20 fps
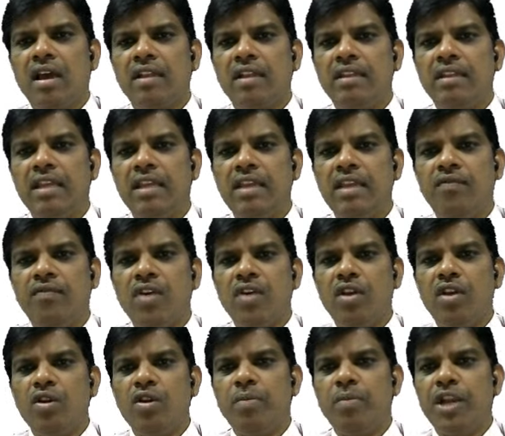then
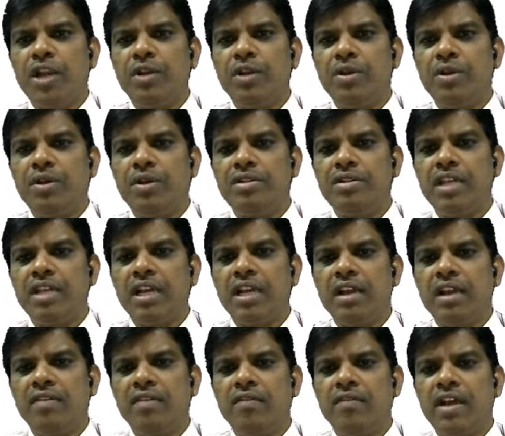followed by
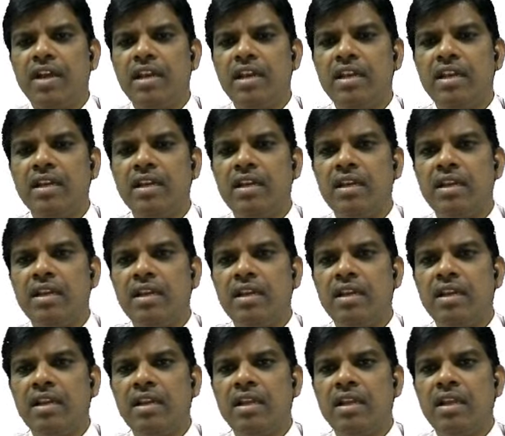second one,
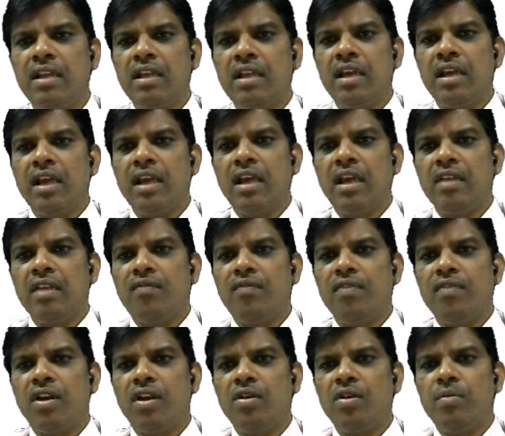and
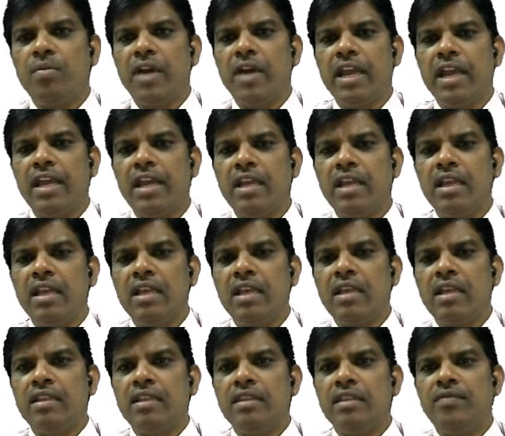followed by
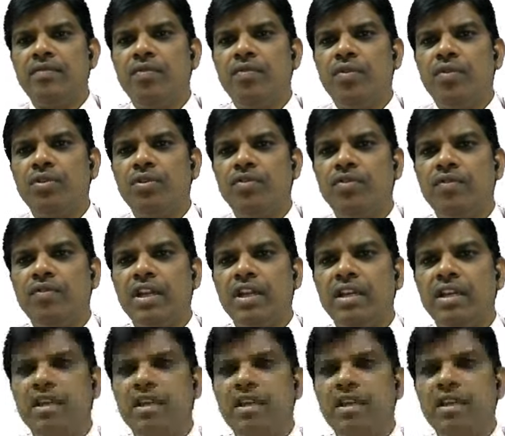the fourth one.
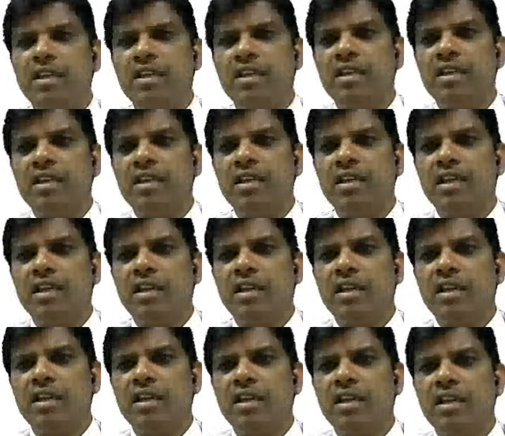
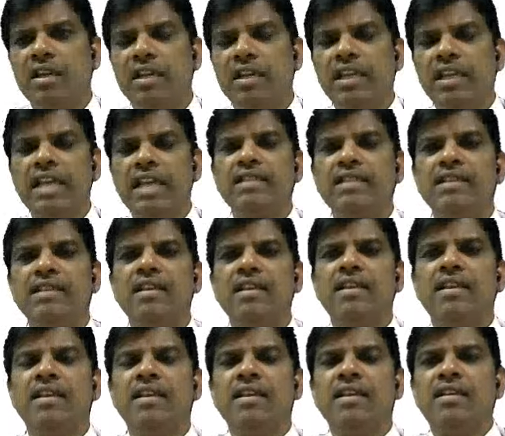Yes.
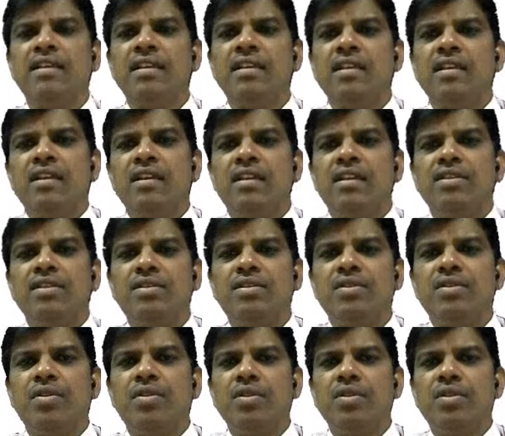
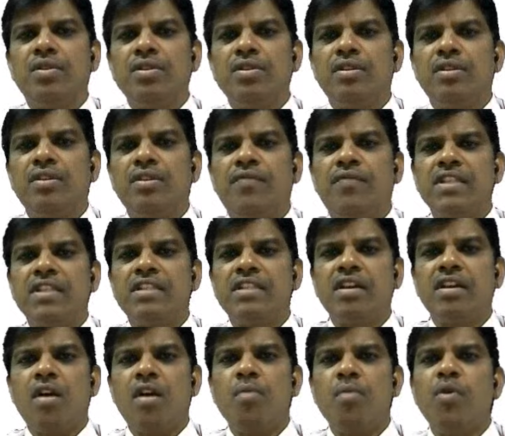So the first
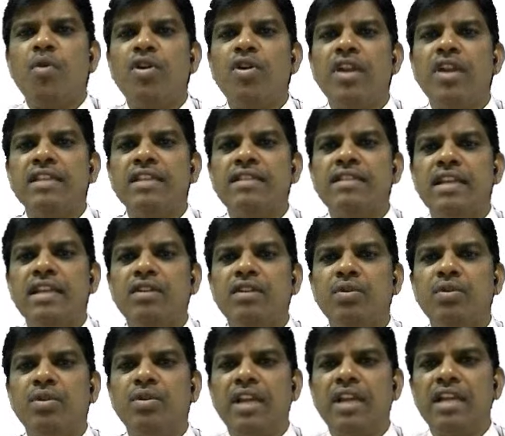compound
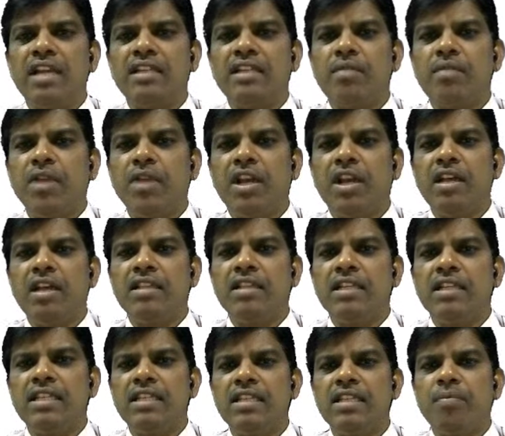SN2 reaction, because it
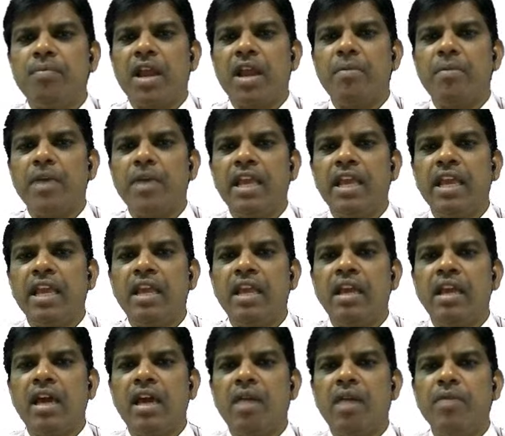is a primary
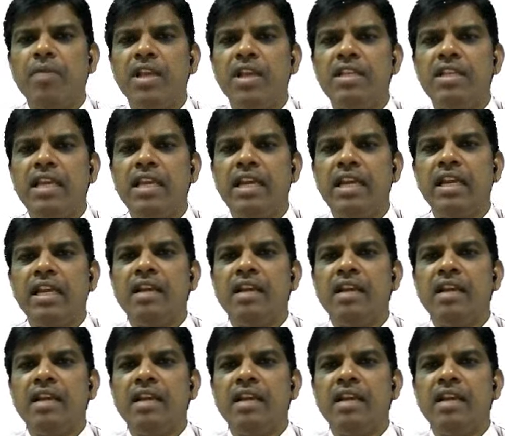or benzylic